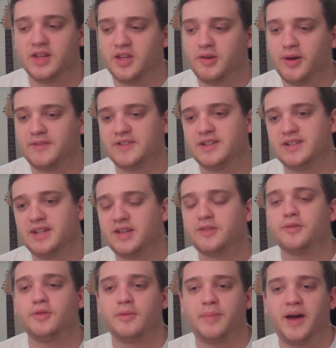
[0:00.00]
You have to dig
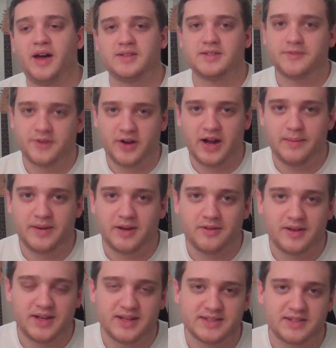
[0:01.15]
through the piles of crap
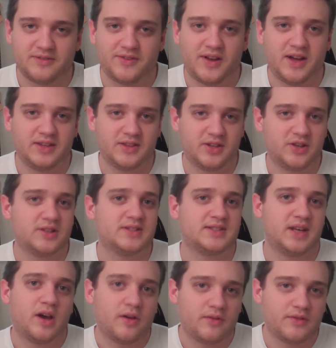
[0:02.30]
nowadays to find the good
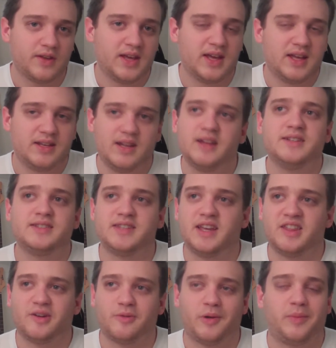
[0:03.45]
stuff. Not to say
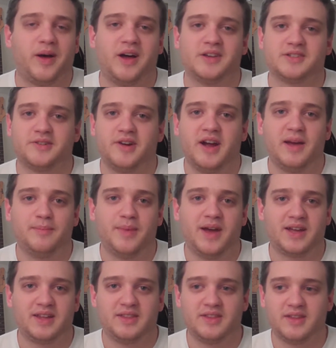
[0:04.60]
there weren't piles of crap
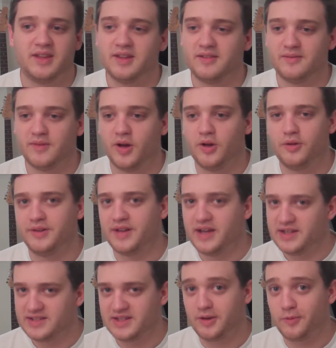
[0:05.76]
back in the old
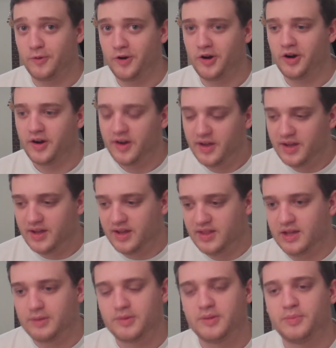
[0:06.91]
days, there were.
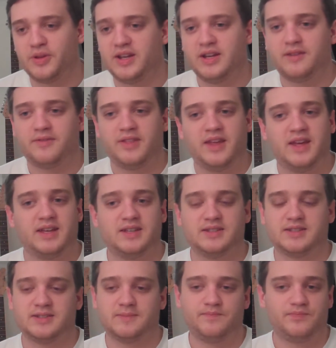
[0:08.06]
There were plenty of
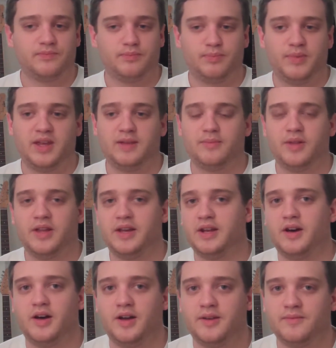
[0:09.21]
things being played
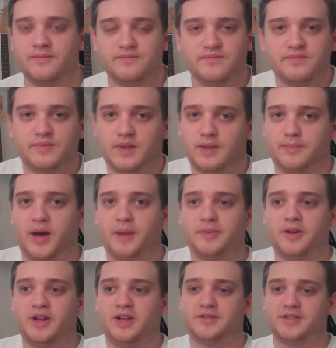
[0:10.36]
on pop
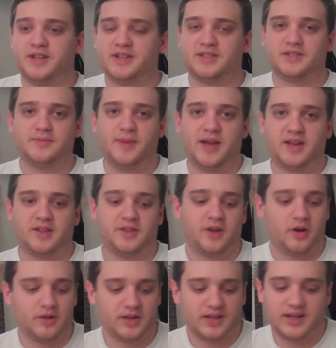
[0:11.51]
radio stations back in the
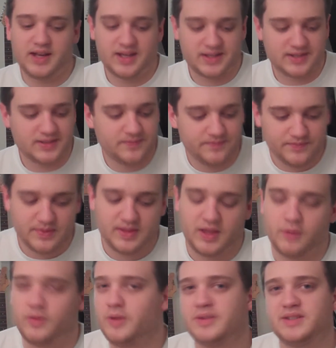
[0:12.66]
early days
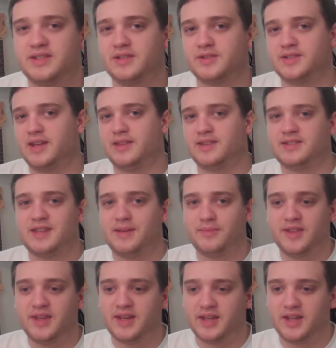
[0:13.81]
that we would still say the same
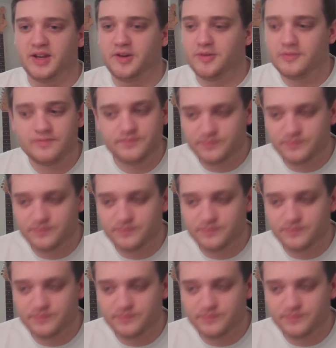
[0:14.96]
thing, you know?